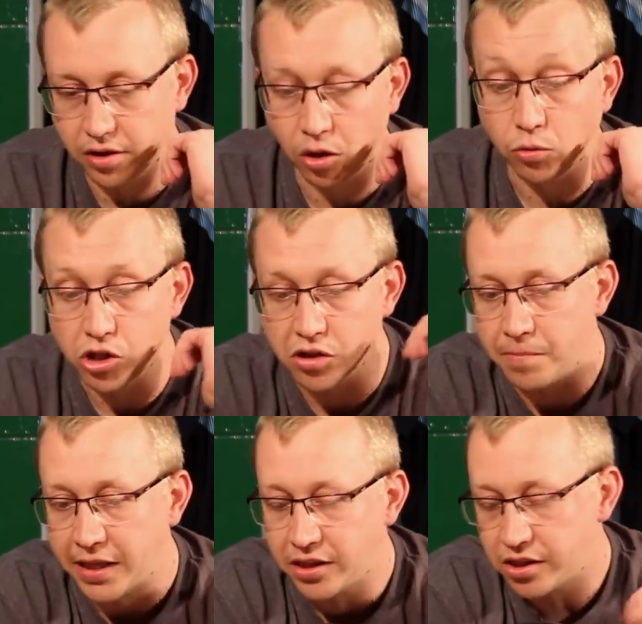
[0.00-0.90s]

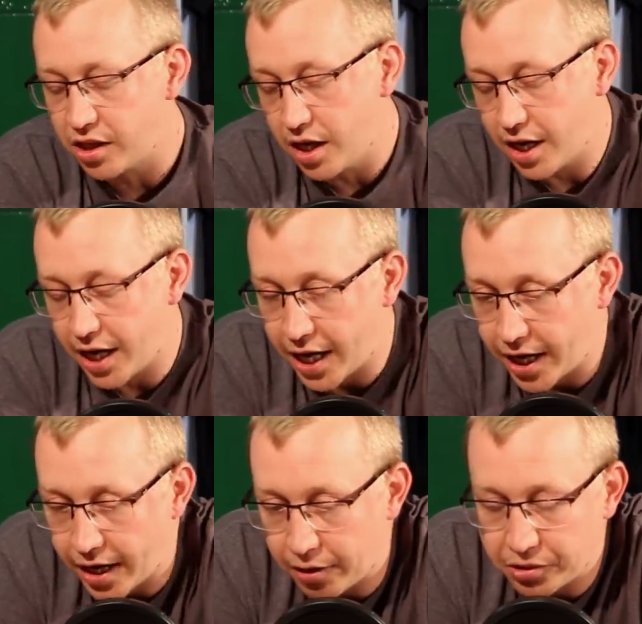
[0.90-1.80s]
closest mates, uh,
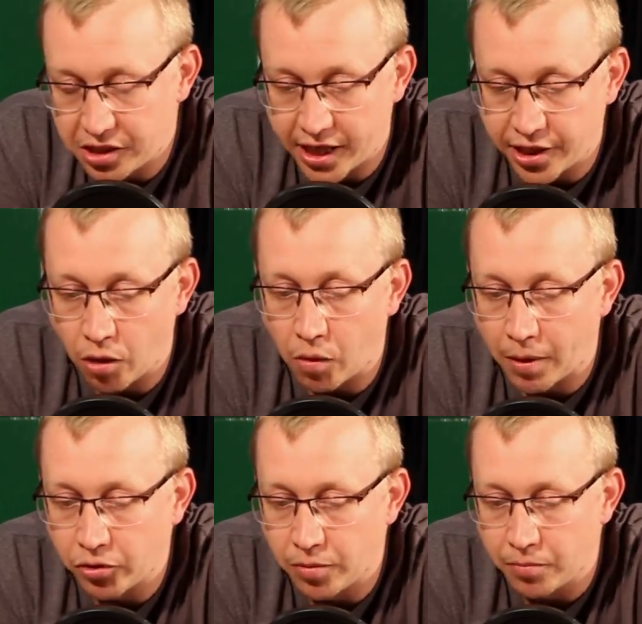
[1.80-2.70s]
I would say, know
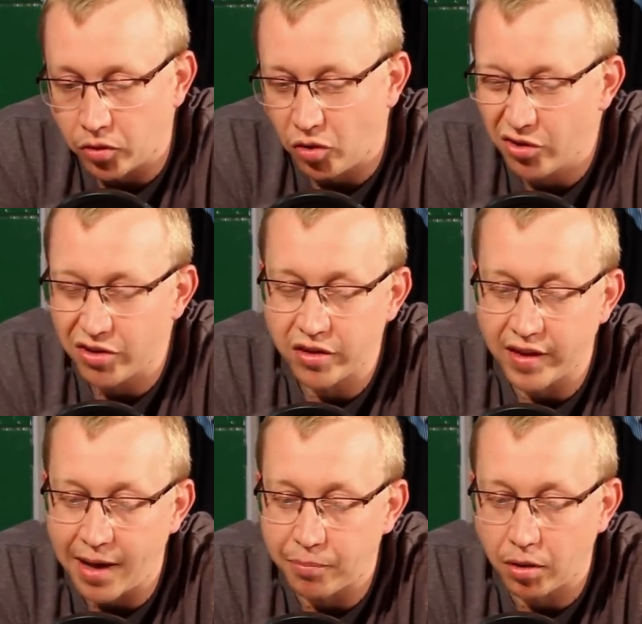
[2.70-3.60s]
about them. But other than
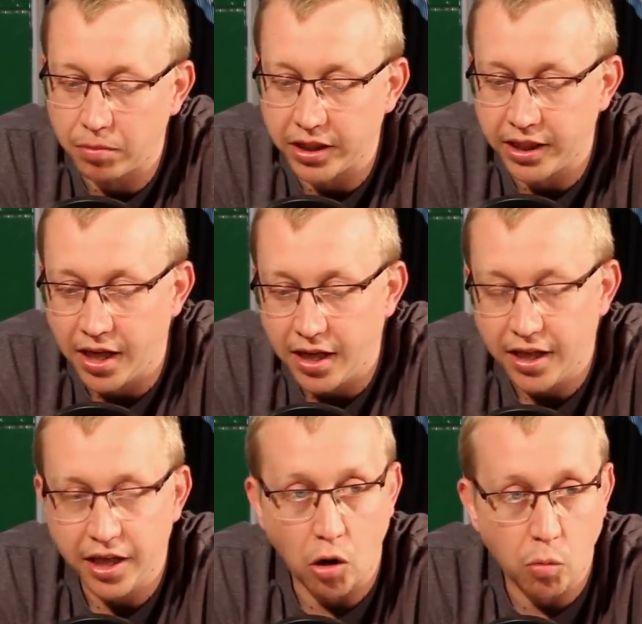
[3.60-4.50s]
that, probably
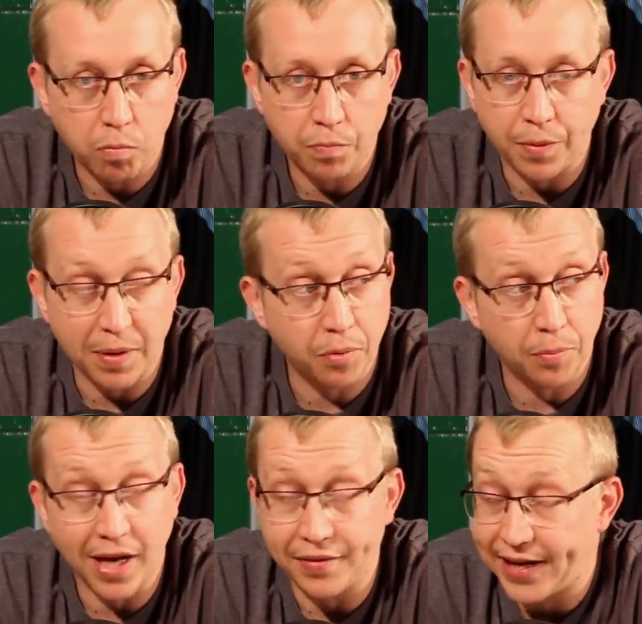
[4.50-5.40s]
you know the
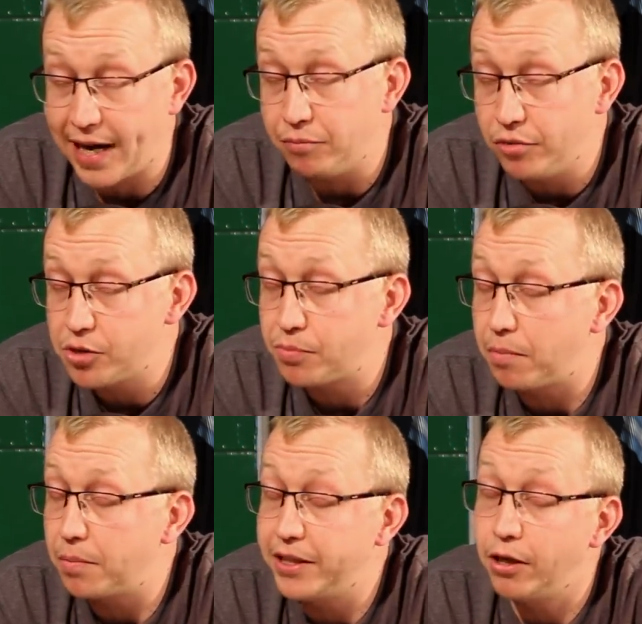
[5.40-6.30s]
people behind the cameras
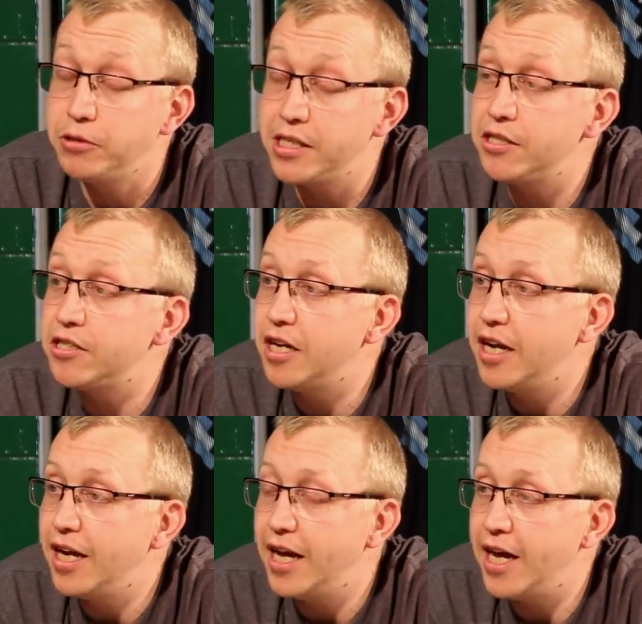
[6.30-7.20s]
probably notice.
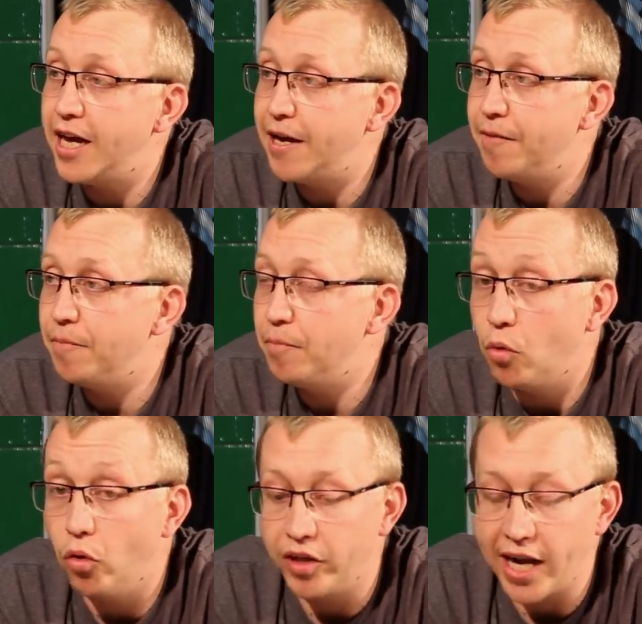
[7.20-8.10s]
Yeah. Um,
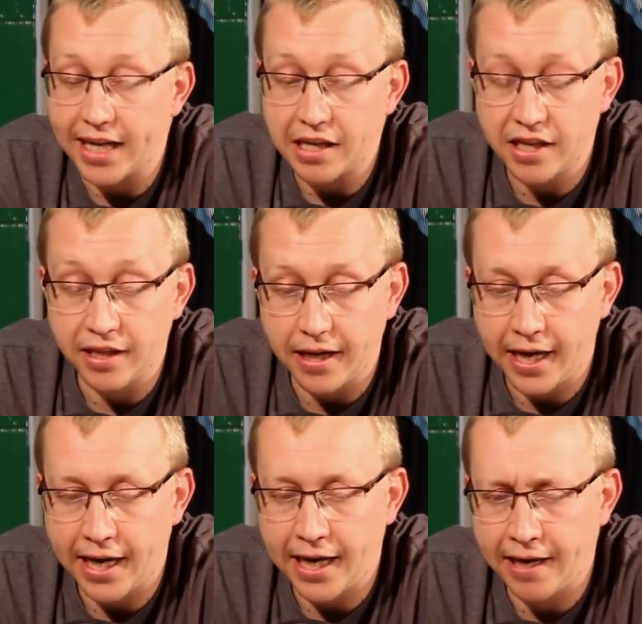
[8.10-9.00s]
more than anything.
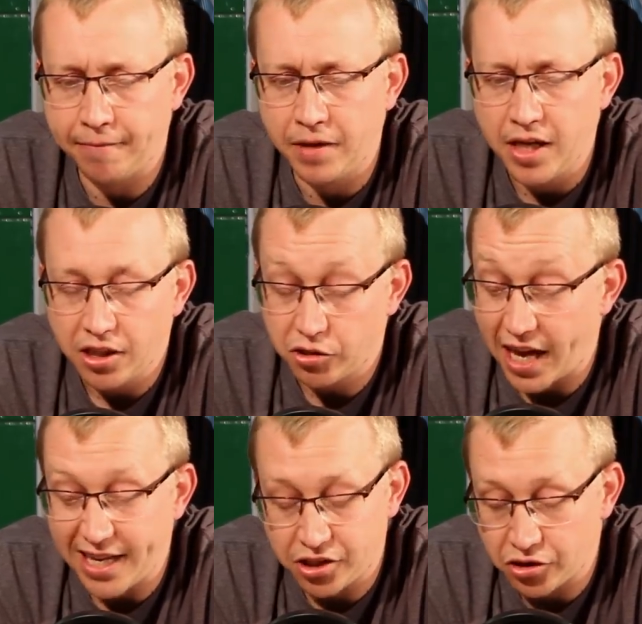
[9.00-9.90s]
Um, so
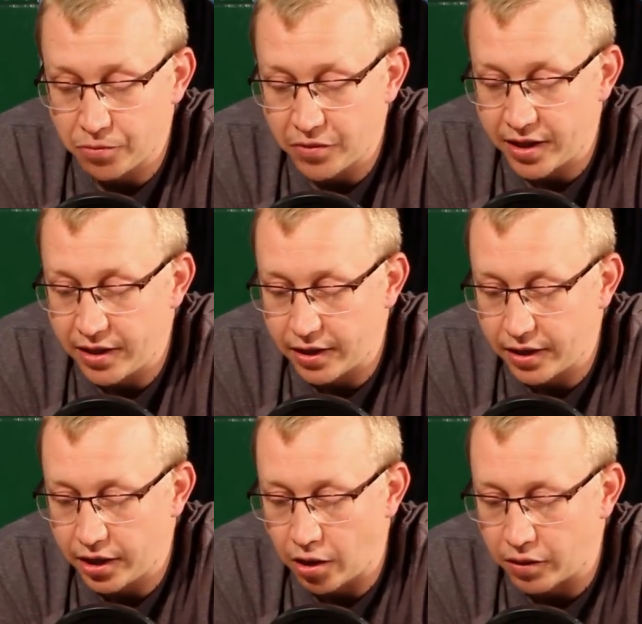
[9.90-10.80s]
yeah, it's just something
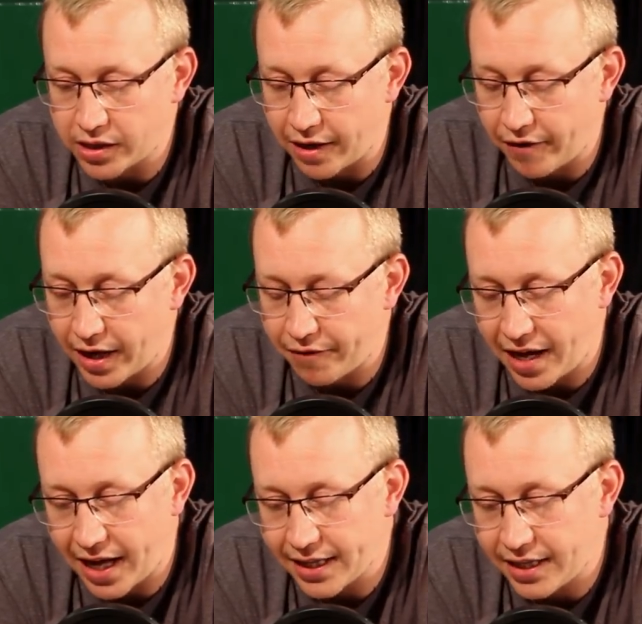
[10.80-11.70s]
you know. I've
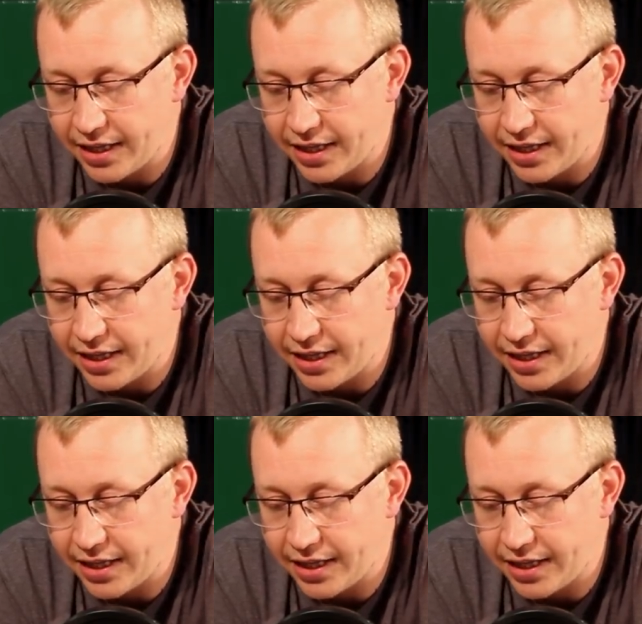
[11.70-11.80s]
had